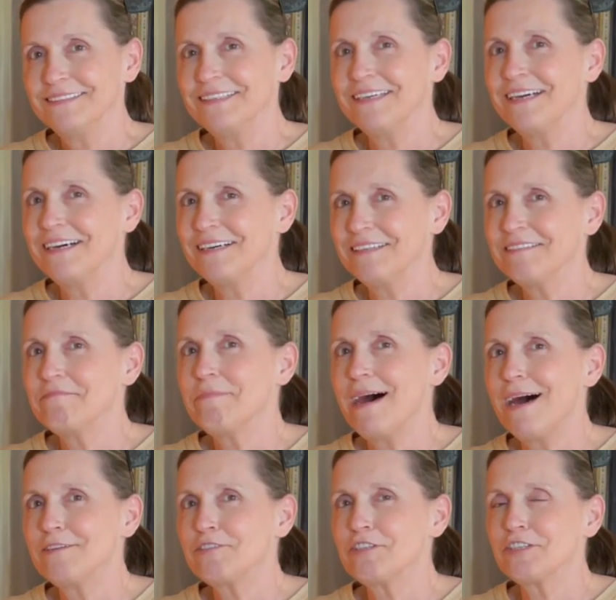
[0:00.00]
Yeah, the
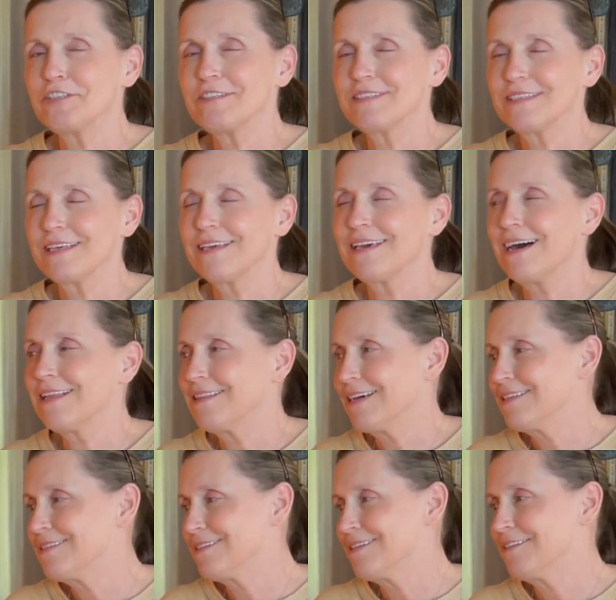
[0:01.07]
bachelors, they got
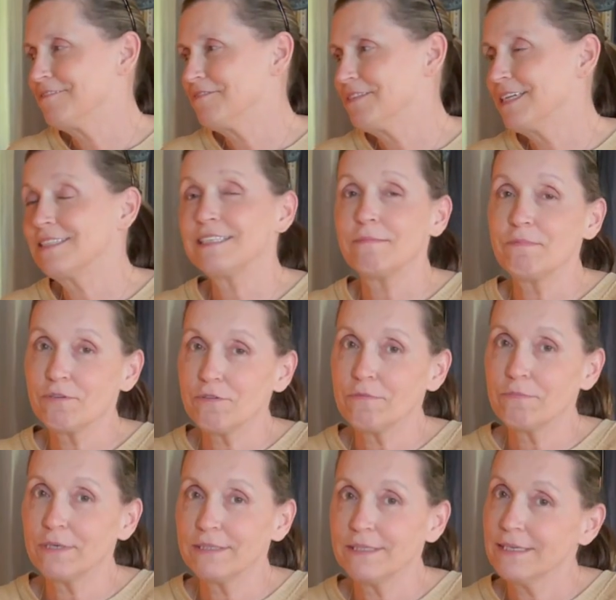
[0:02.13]
that stuff. Except the
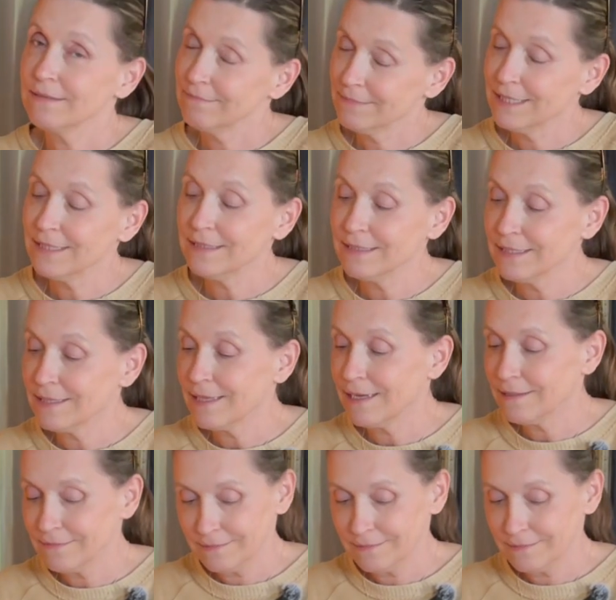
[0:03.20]
cornbread, they didn't get that.